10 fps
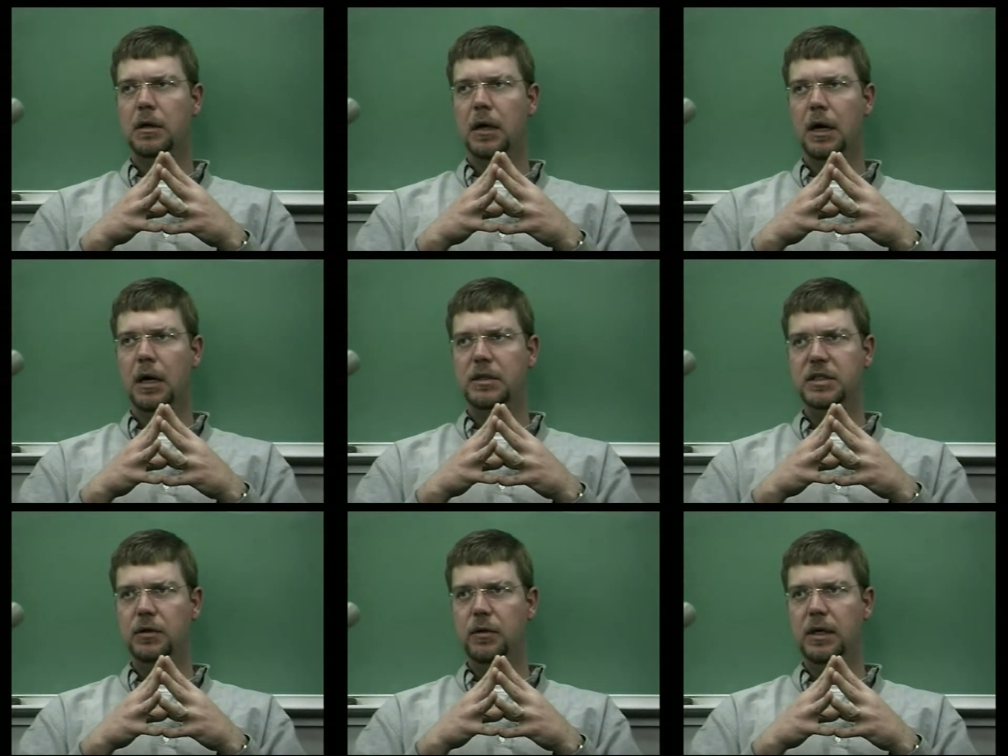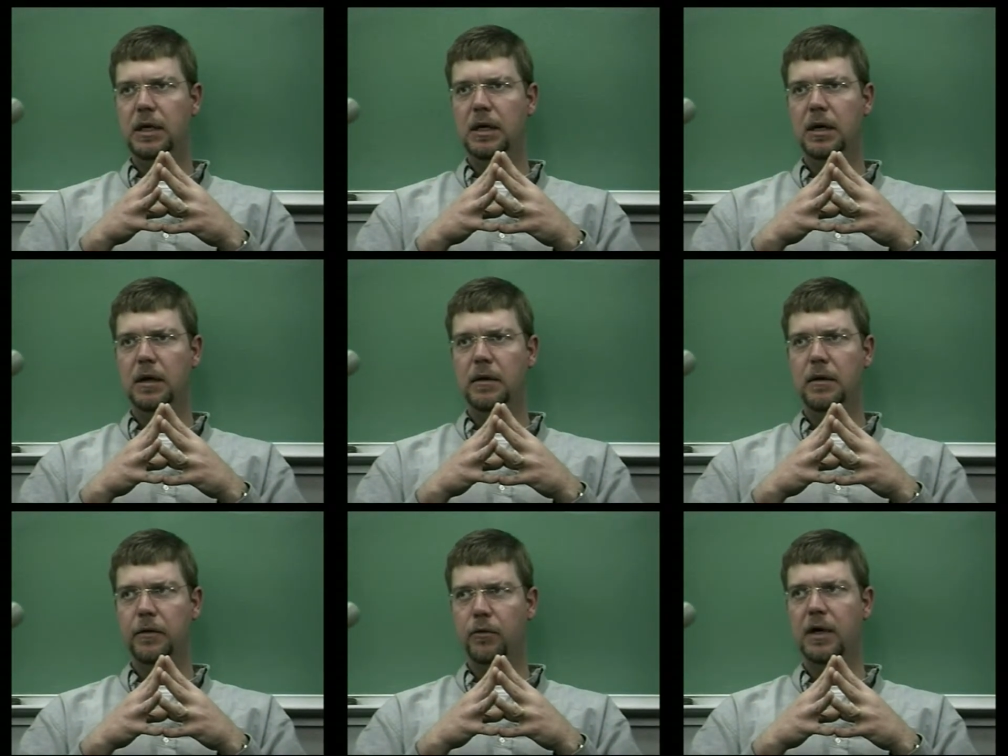Uh, to the, uh, the
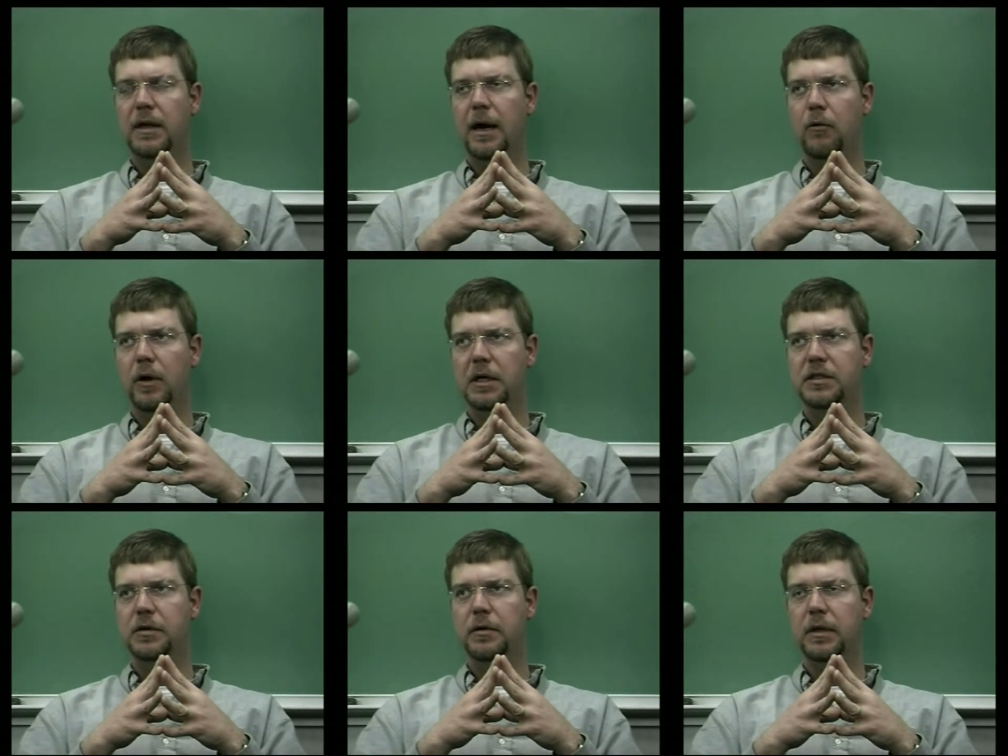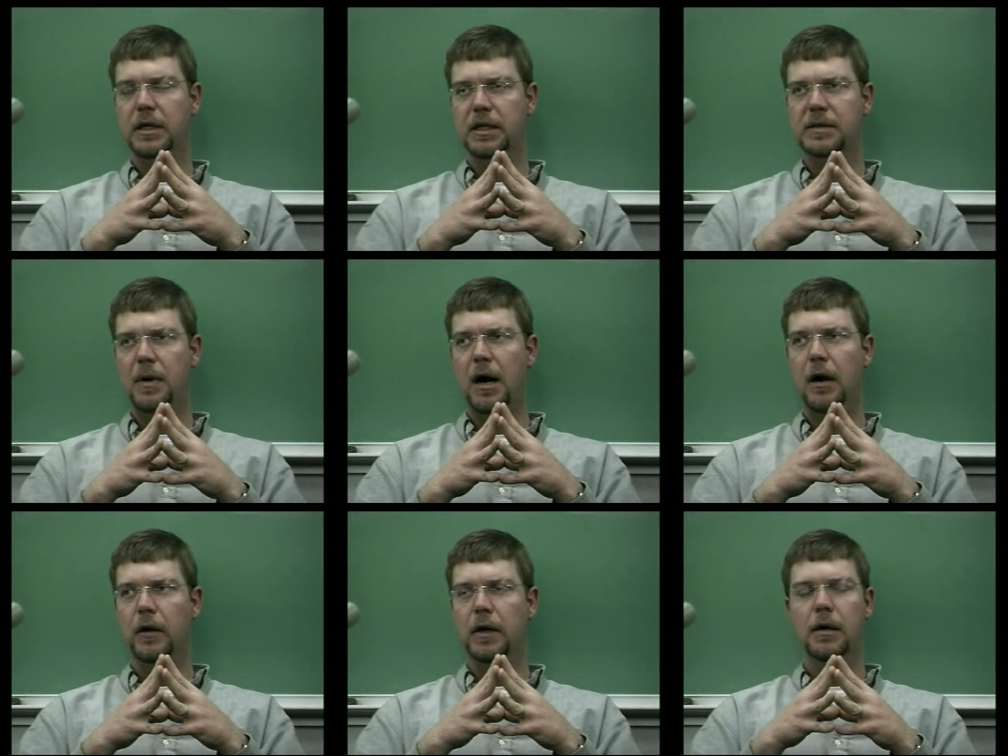three that were injured and
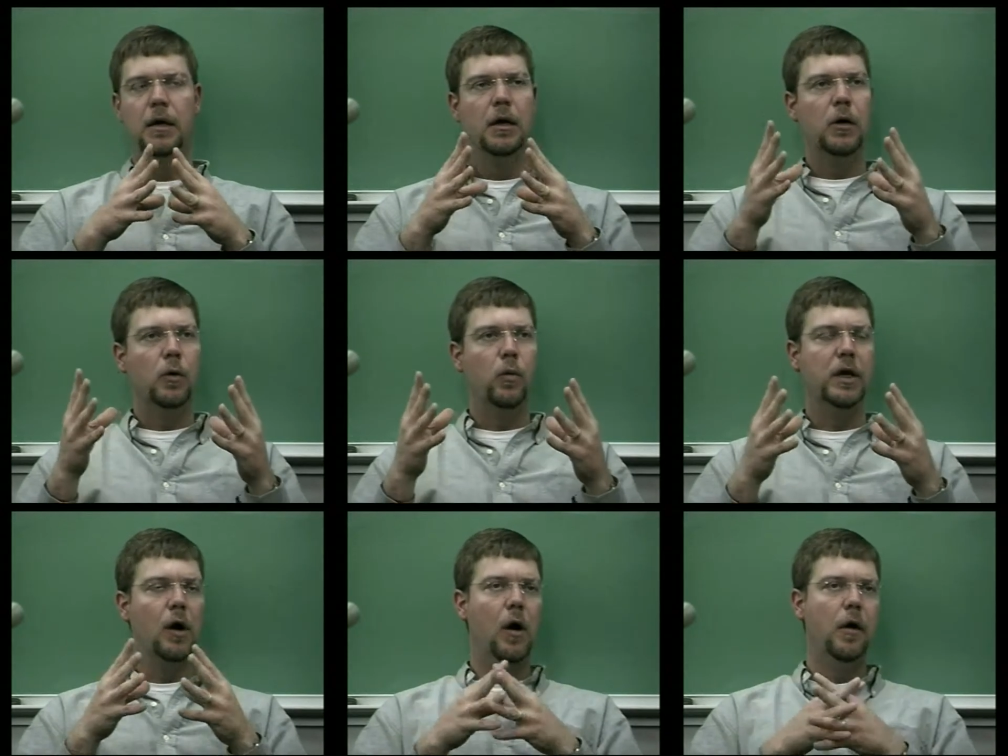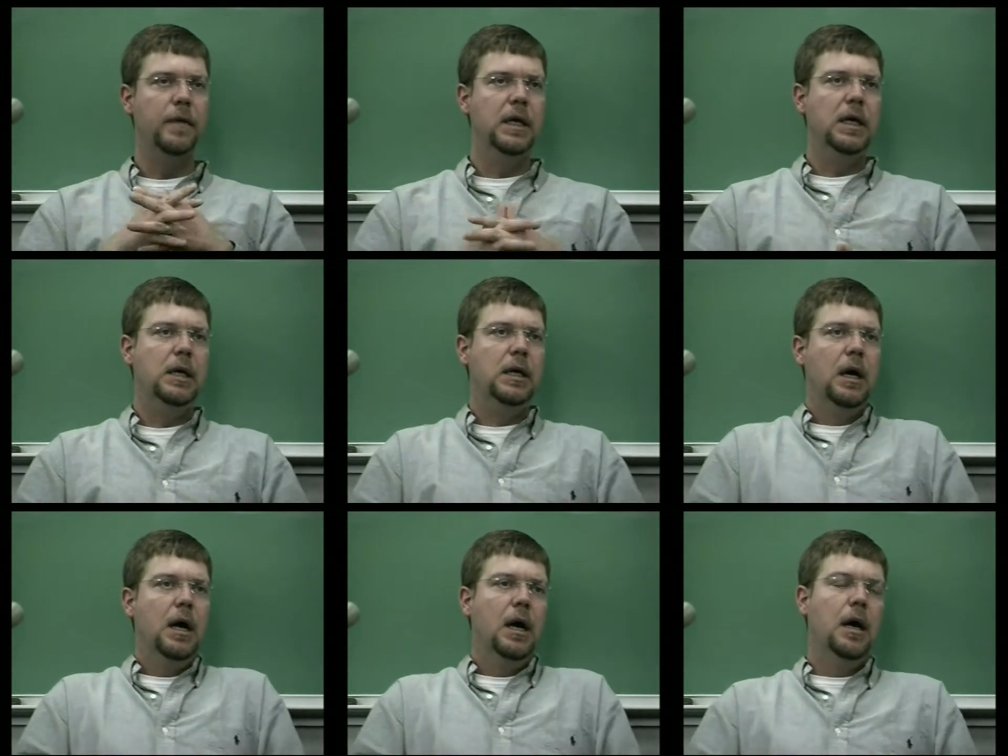expiring. We called the
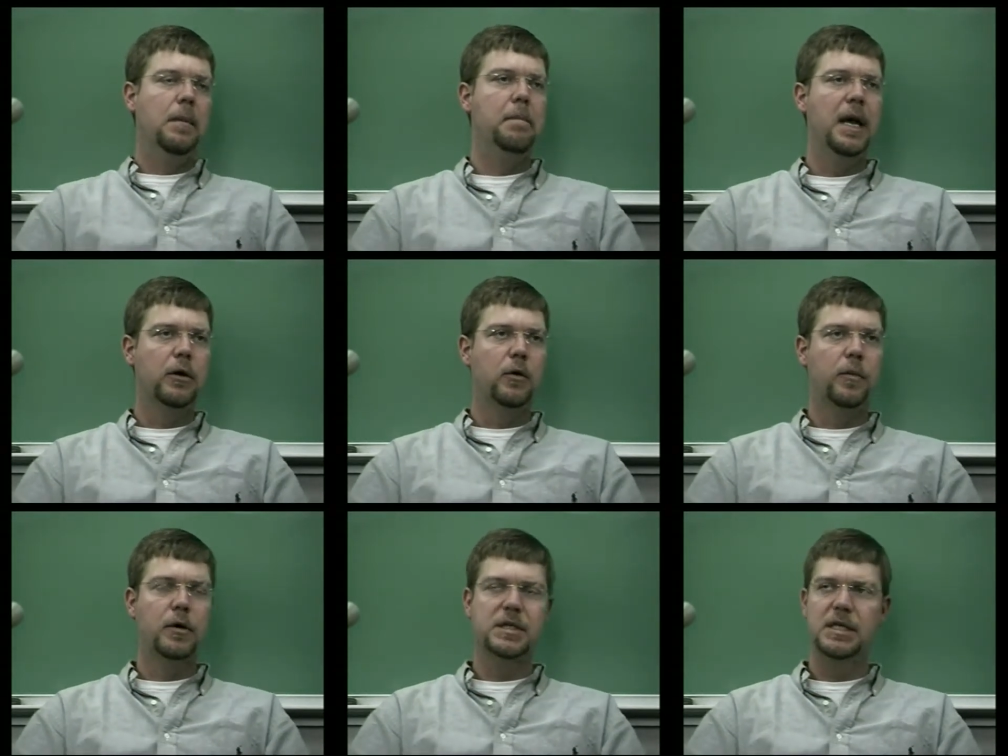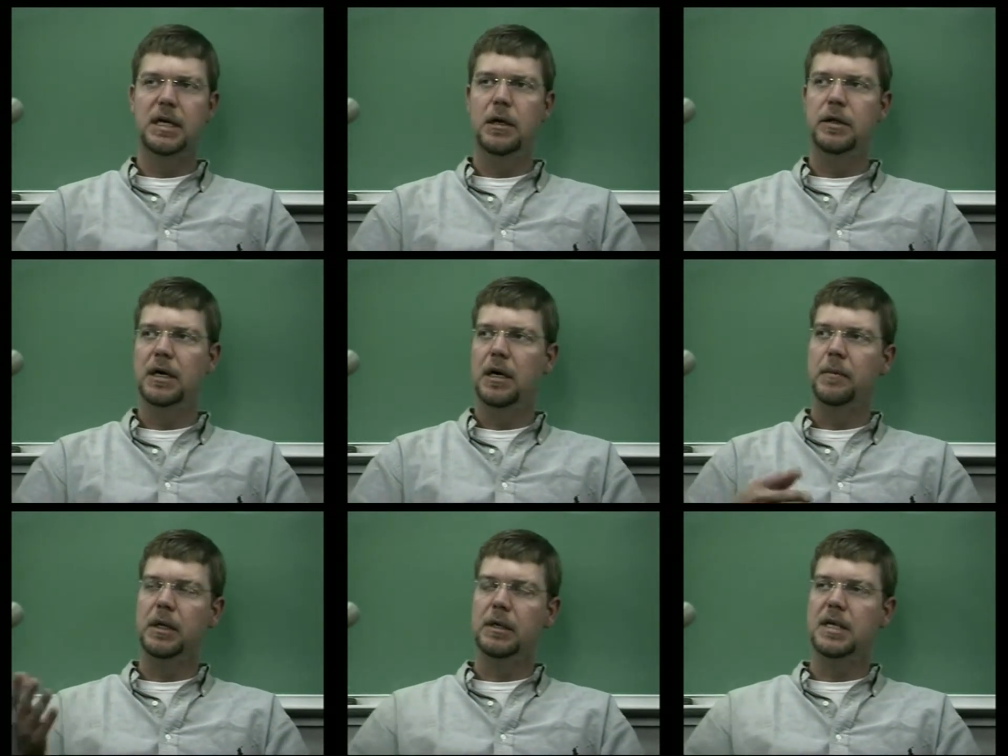uh, medical personnel to come
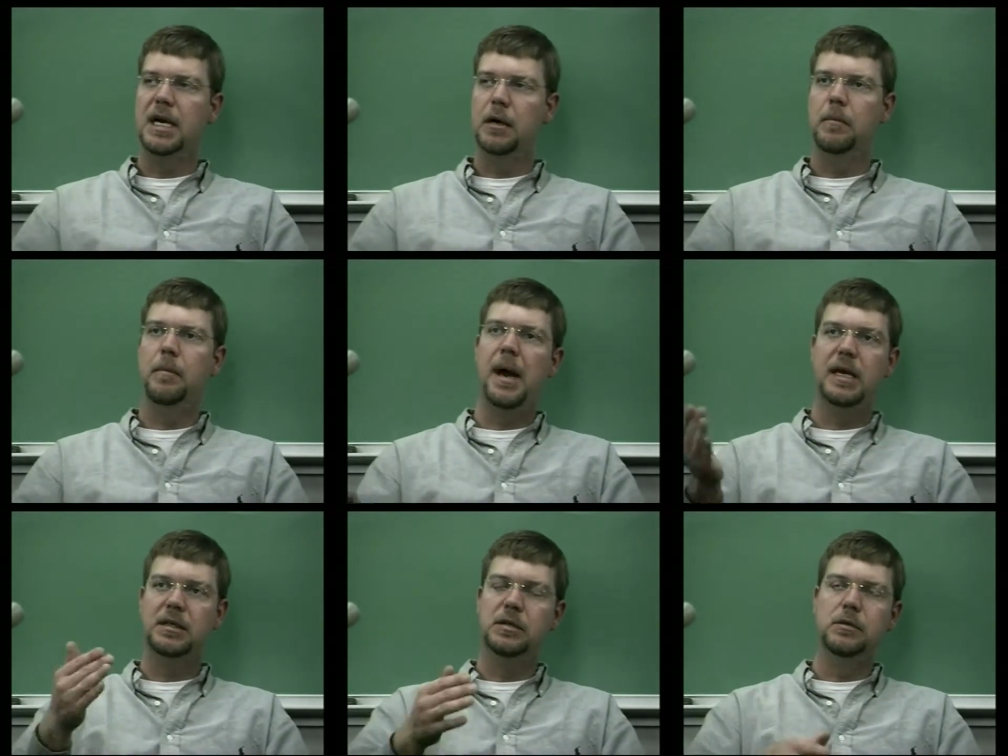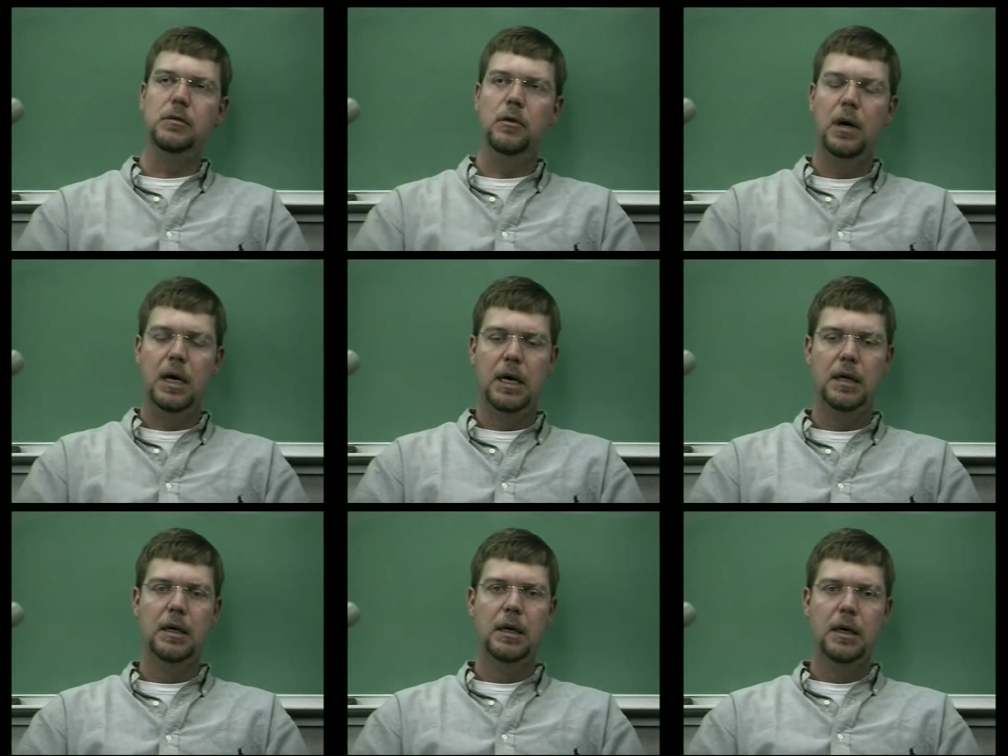and take them back to uh,
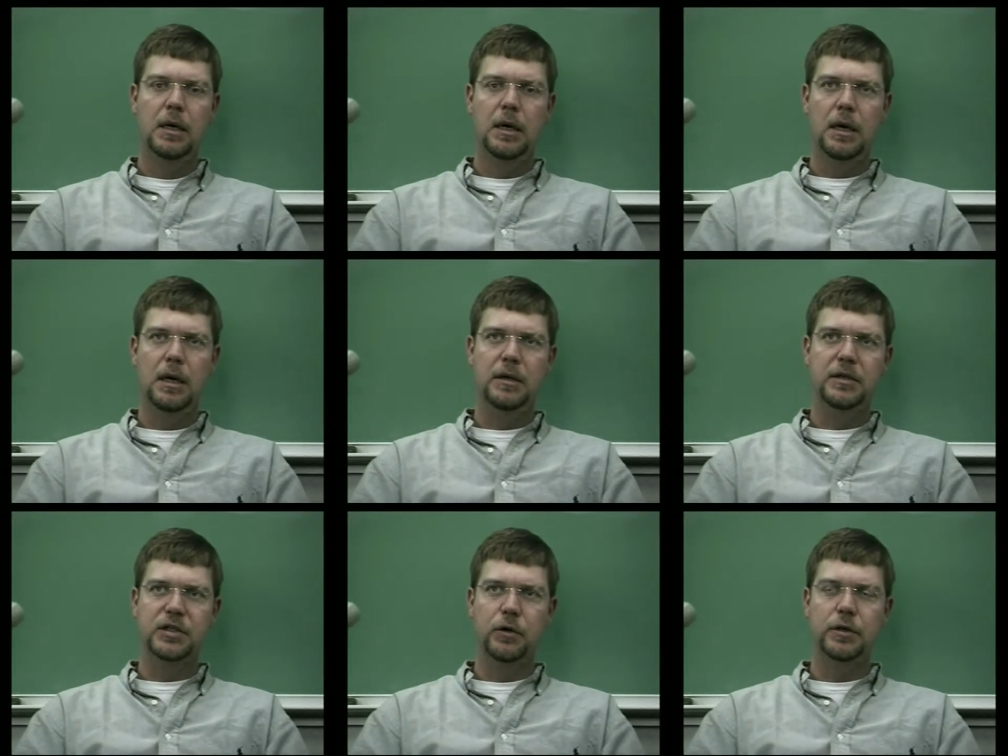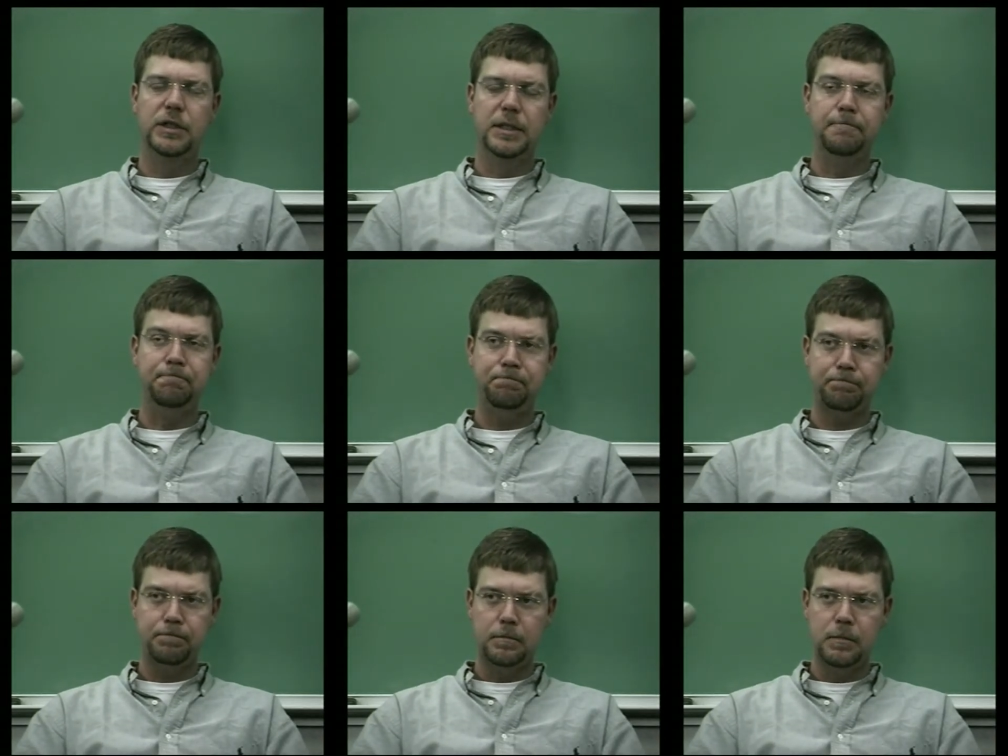uh, the surgeon
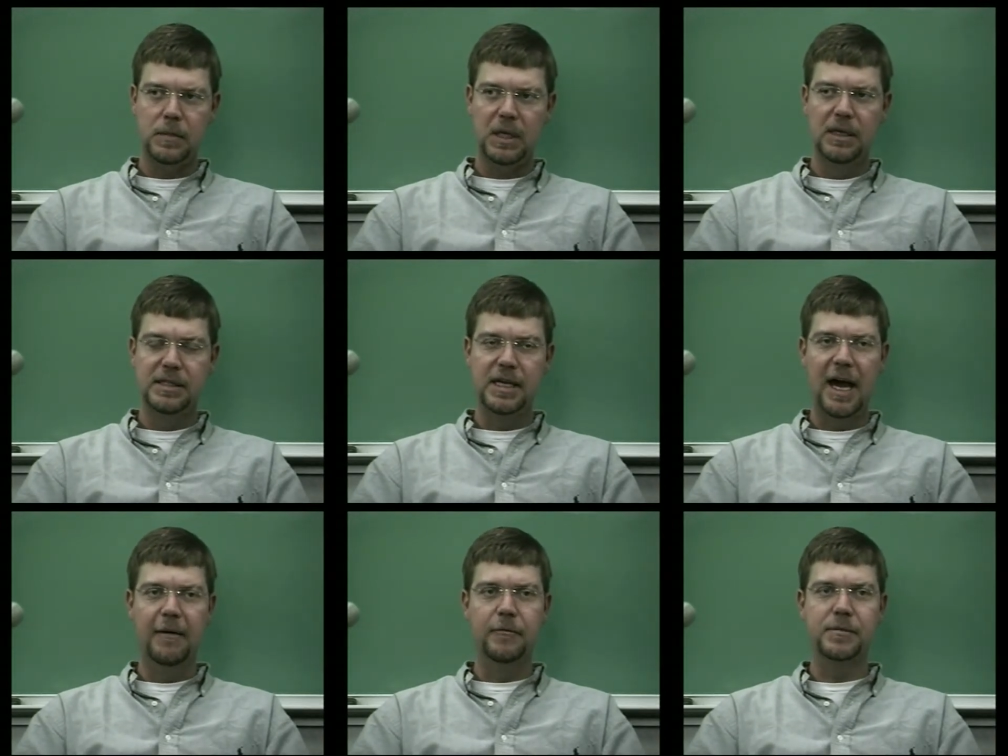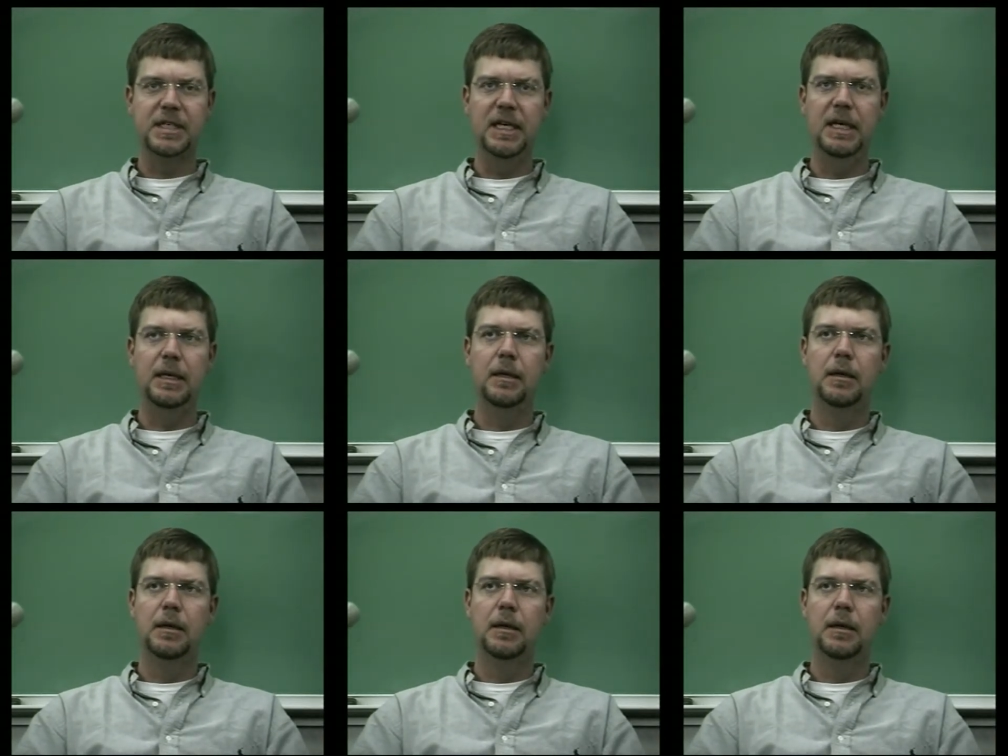to have them seen.